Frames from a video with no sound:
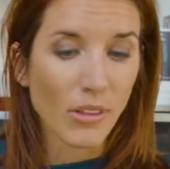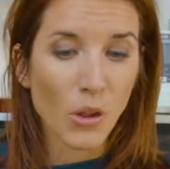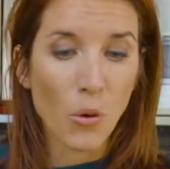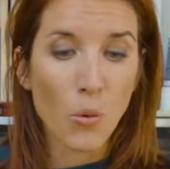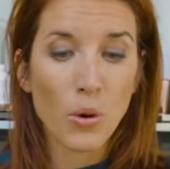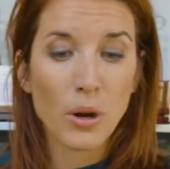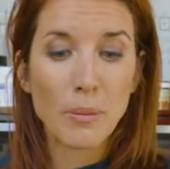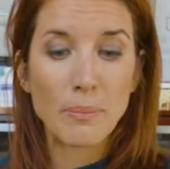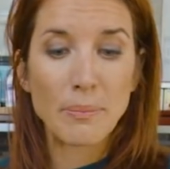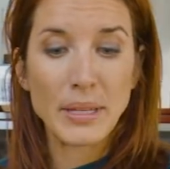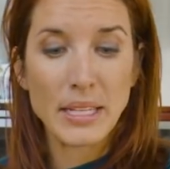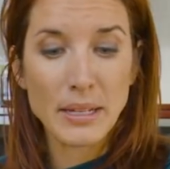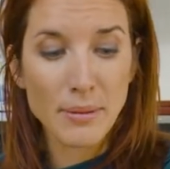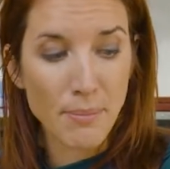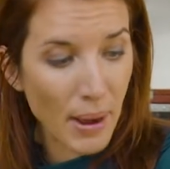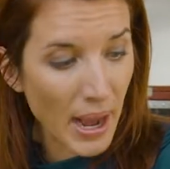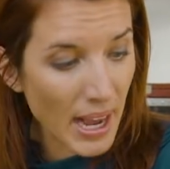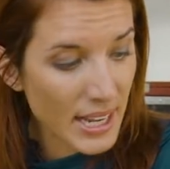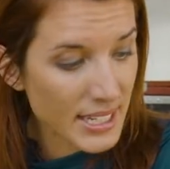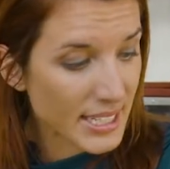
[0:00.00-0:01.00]
or bean
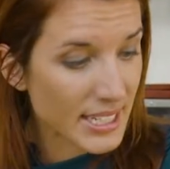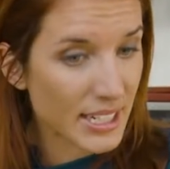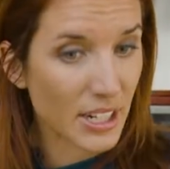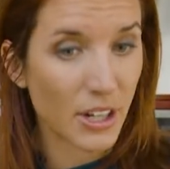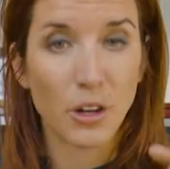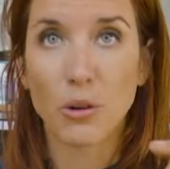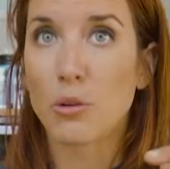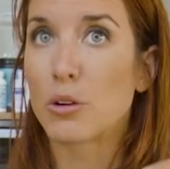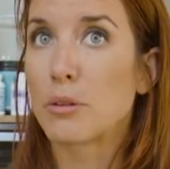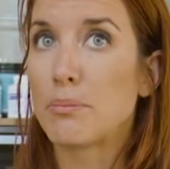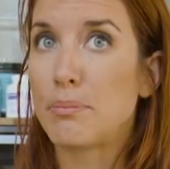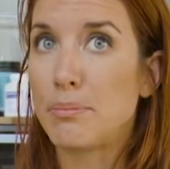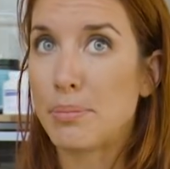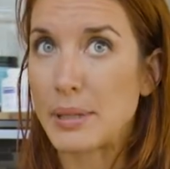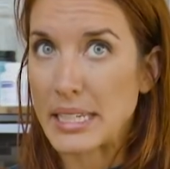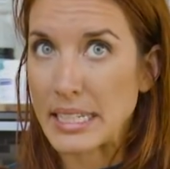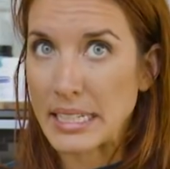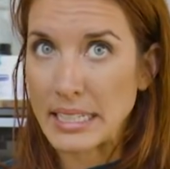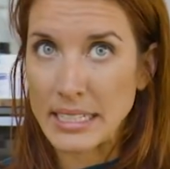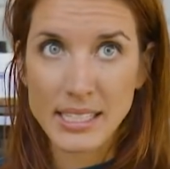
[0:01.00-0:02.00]
pasta, or
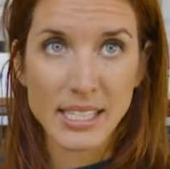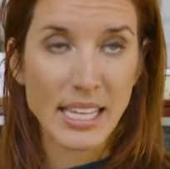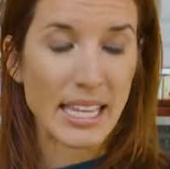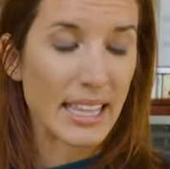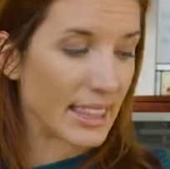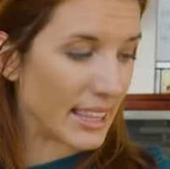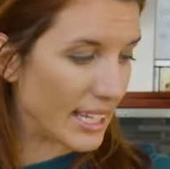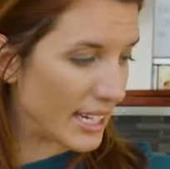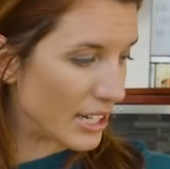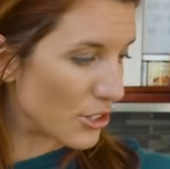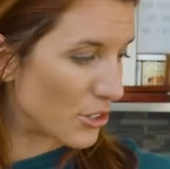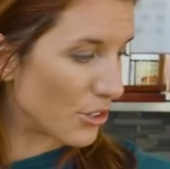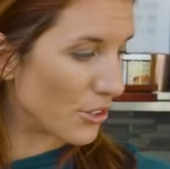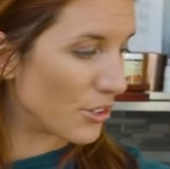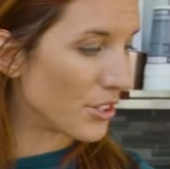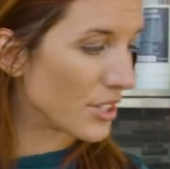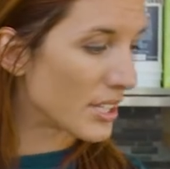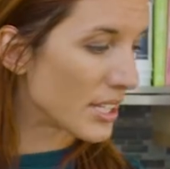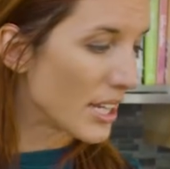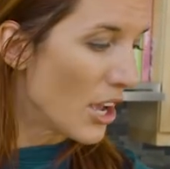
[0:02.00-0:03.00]
beans and
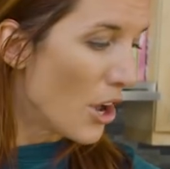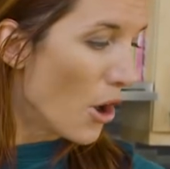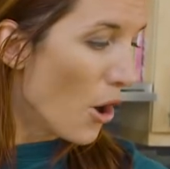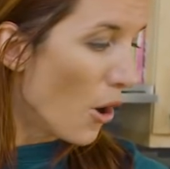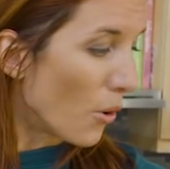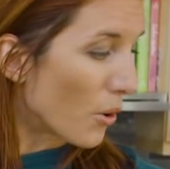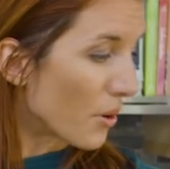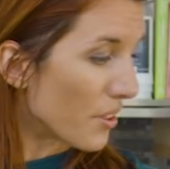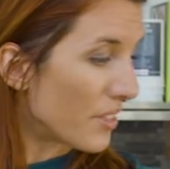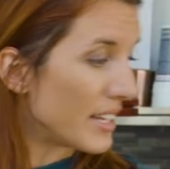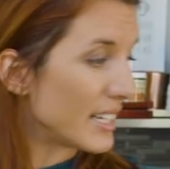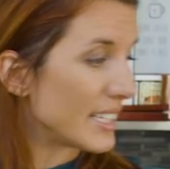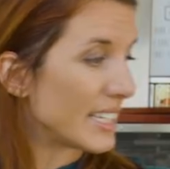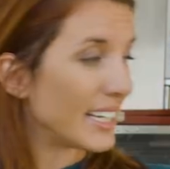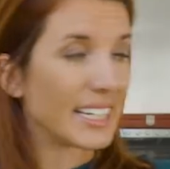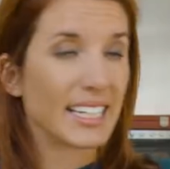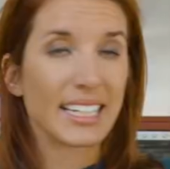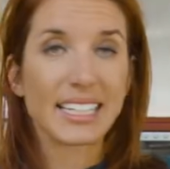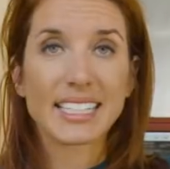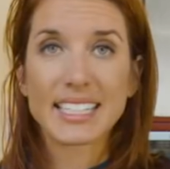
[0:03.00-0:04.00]
lentils, or things
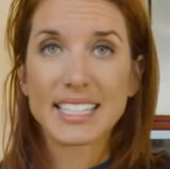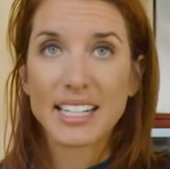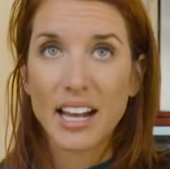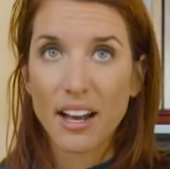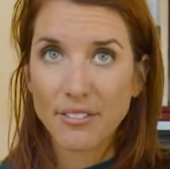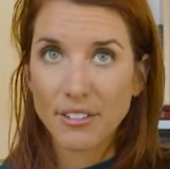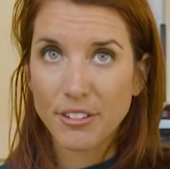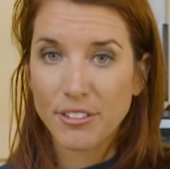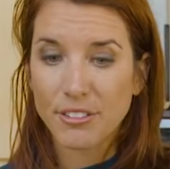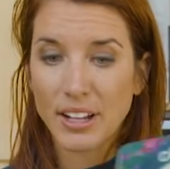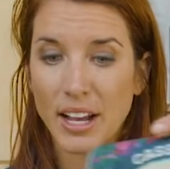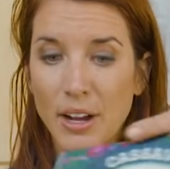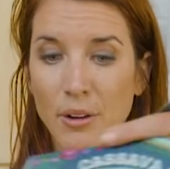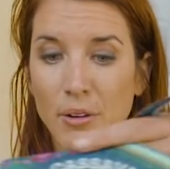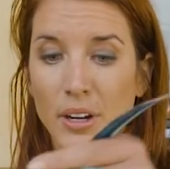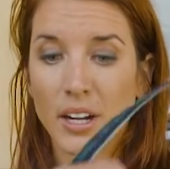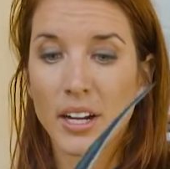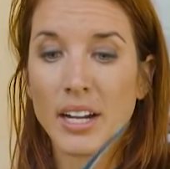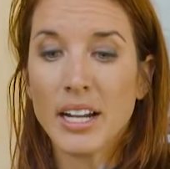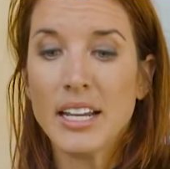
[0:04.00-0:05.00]
like cassava
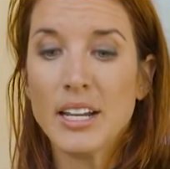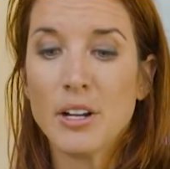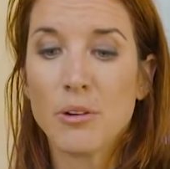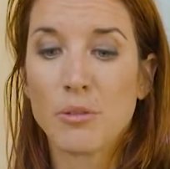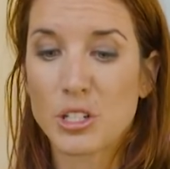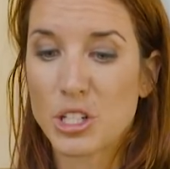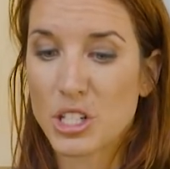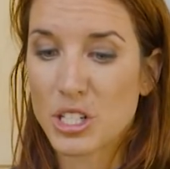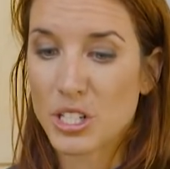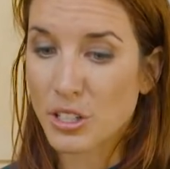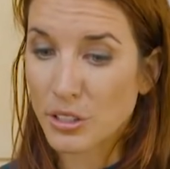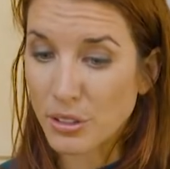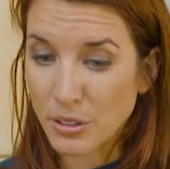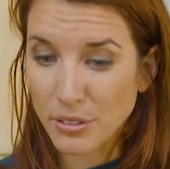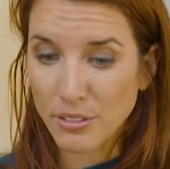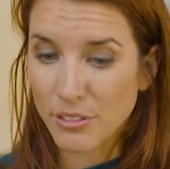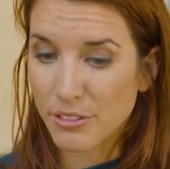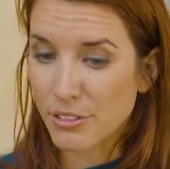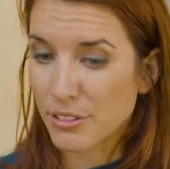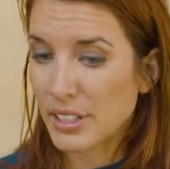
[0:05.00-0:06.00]
flour, which is
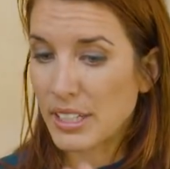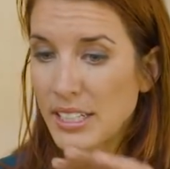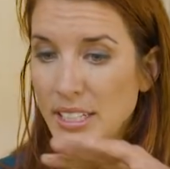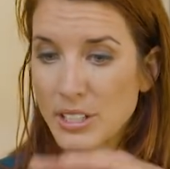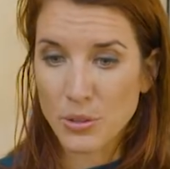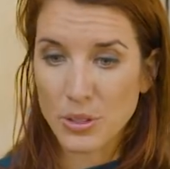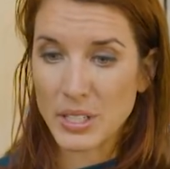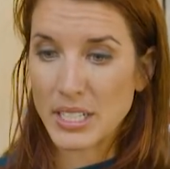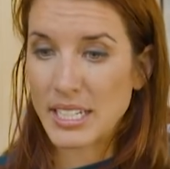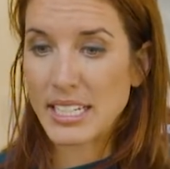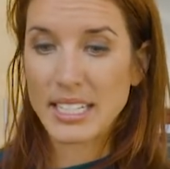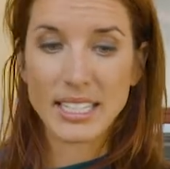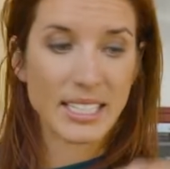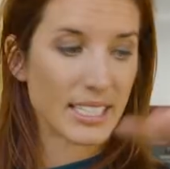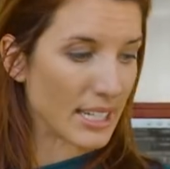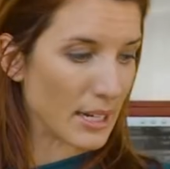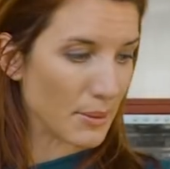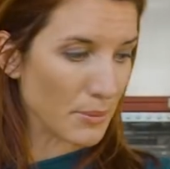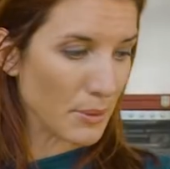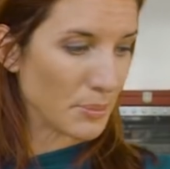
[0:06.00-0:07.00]
gluten-free tortillas
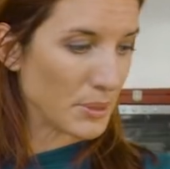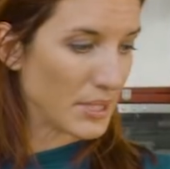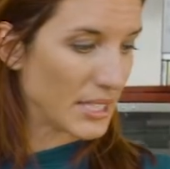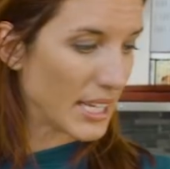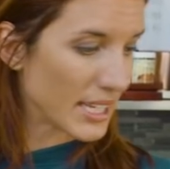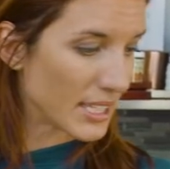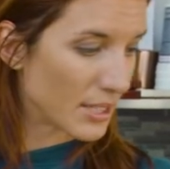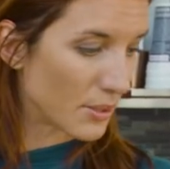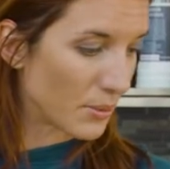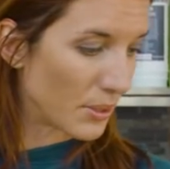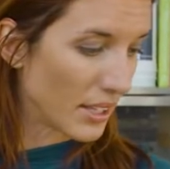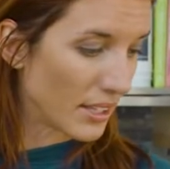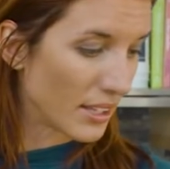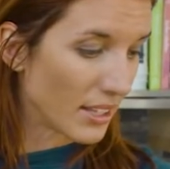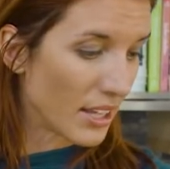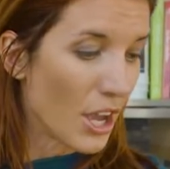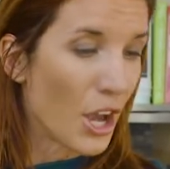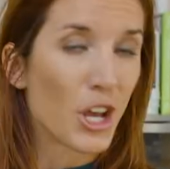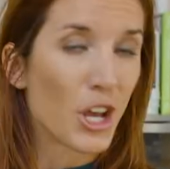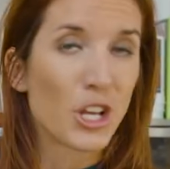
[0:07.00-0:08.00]
that I'm obsessed with,
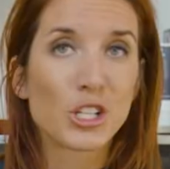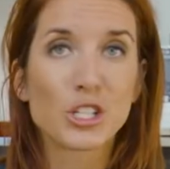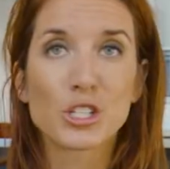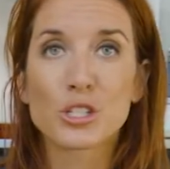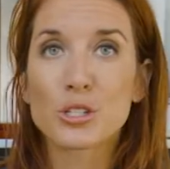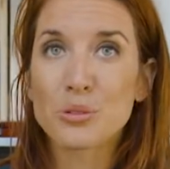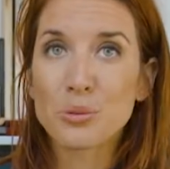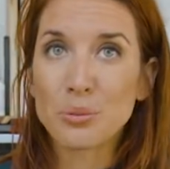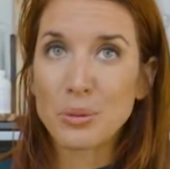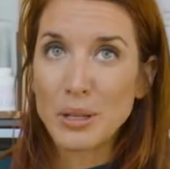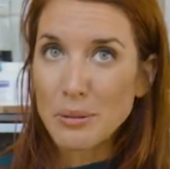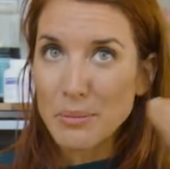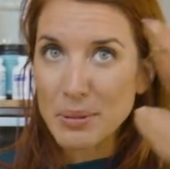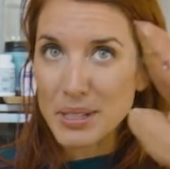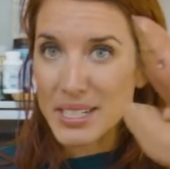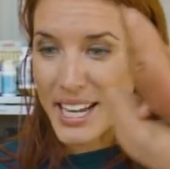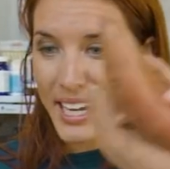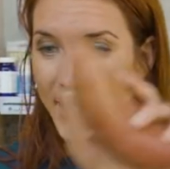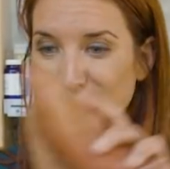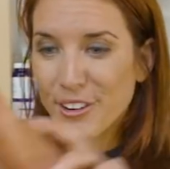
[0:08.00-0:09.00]
sweet
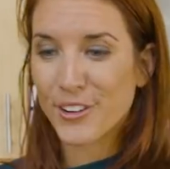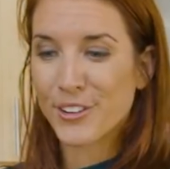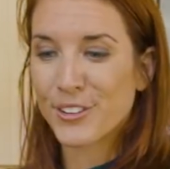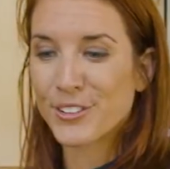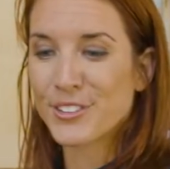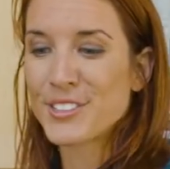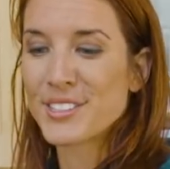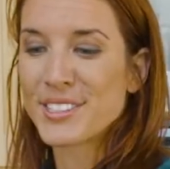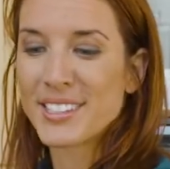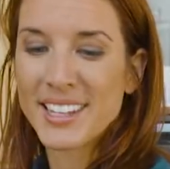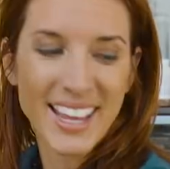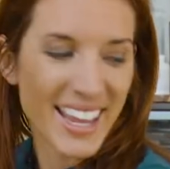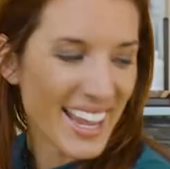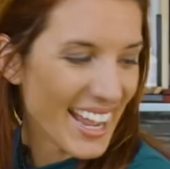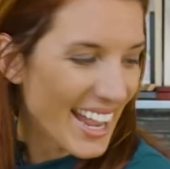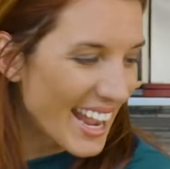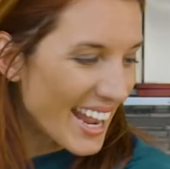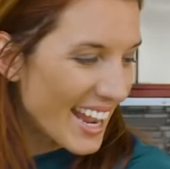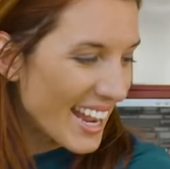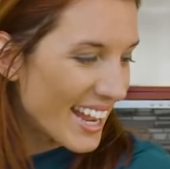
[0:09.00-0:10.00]
potatoes,
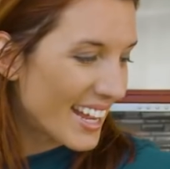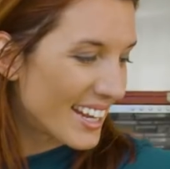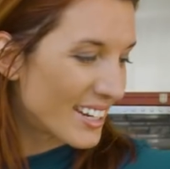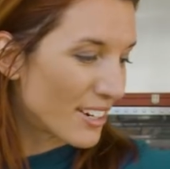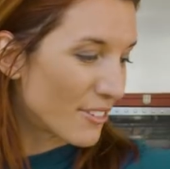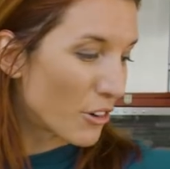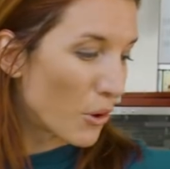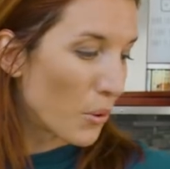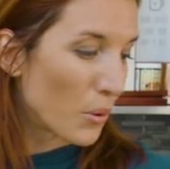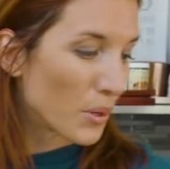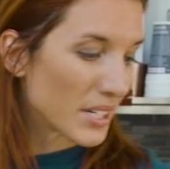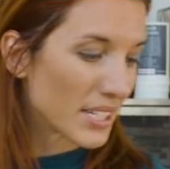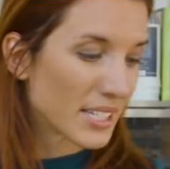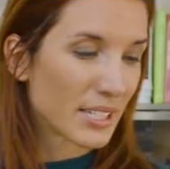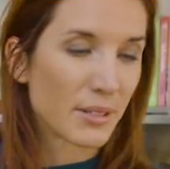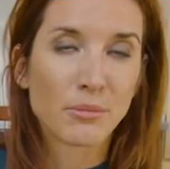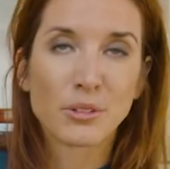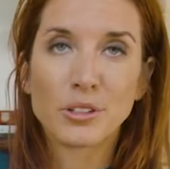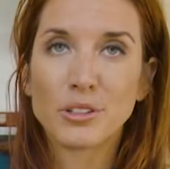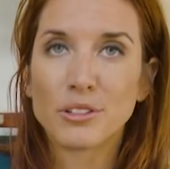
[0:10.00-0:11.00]
and of course
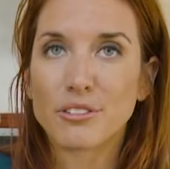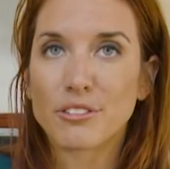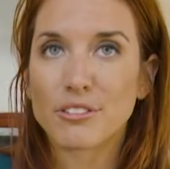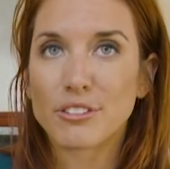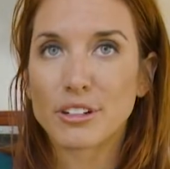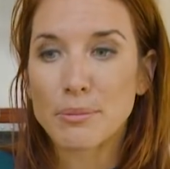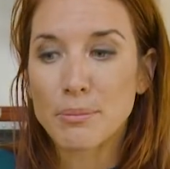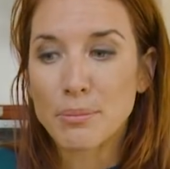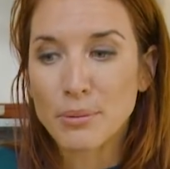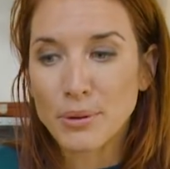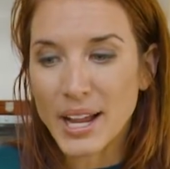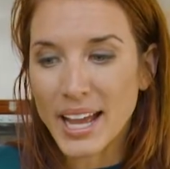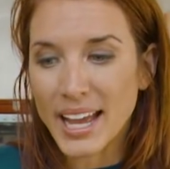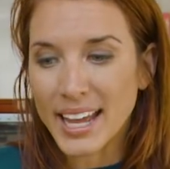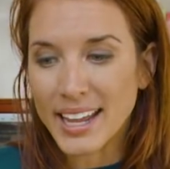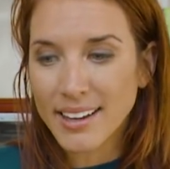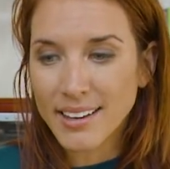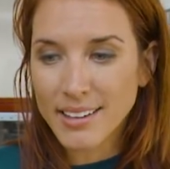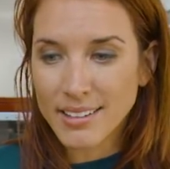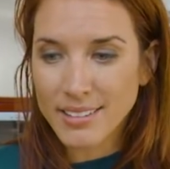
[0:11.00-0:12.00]
some gluten-free
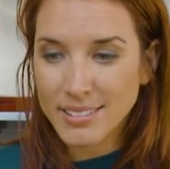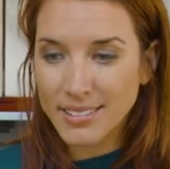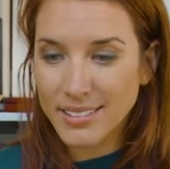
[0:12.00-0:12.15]
bread.